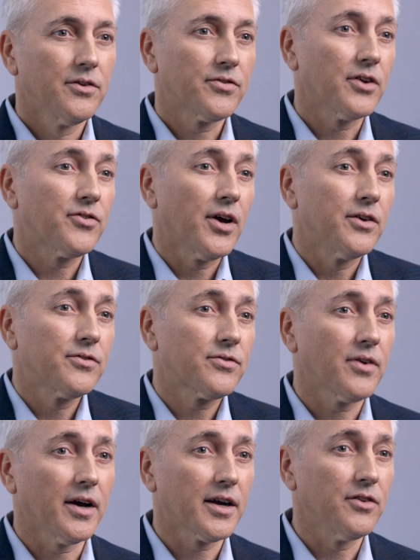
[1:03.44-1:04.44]
such
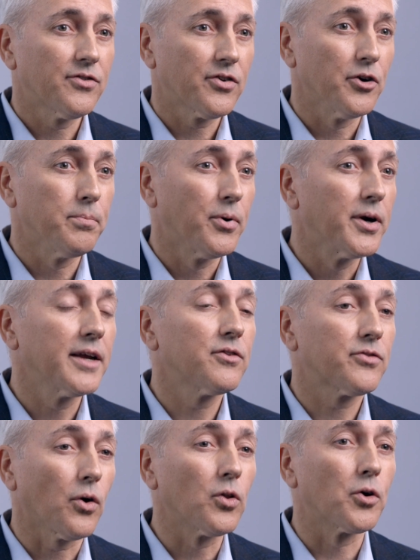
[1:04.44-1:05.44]
as uh, consider putting
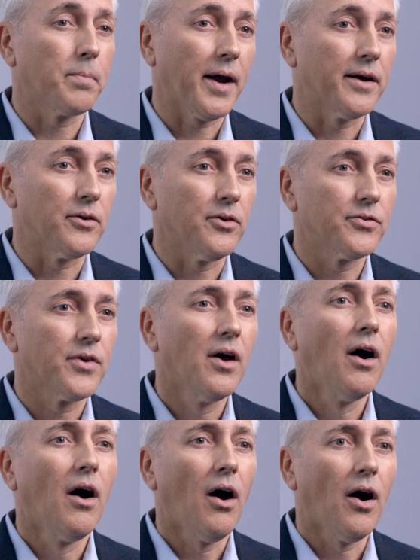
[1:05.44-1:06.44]
solar panels
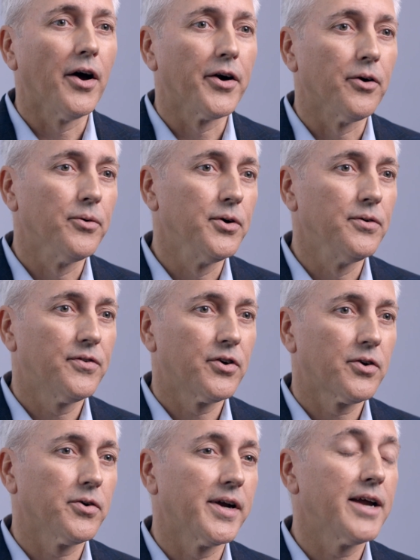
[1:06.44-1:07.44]
on our roof to
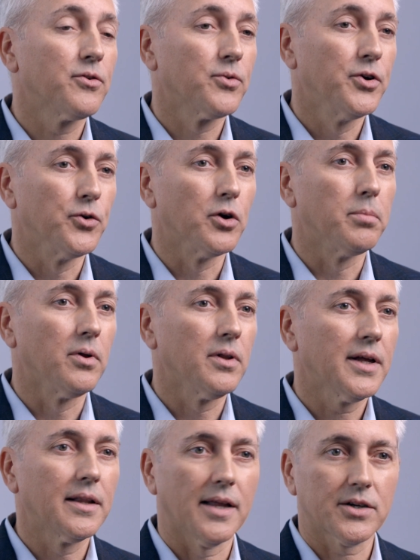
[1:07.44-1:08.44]
create
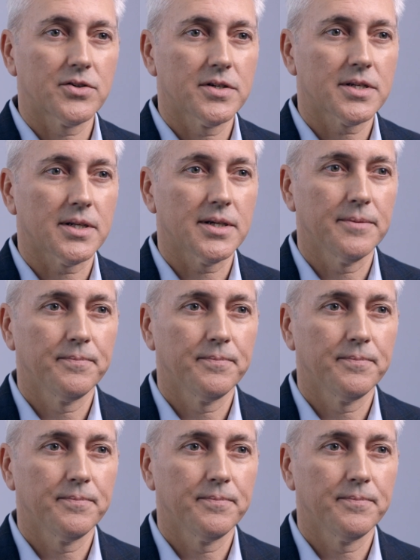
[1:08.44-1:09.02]
renewable electricity.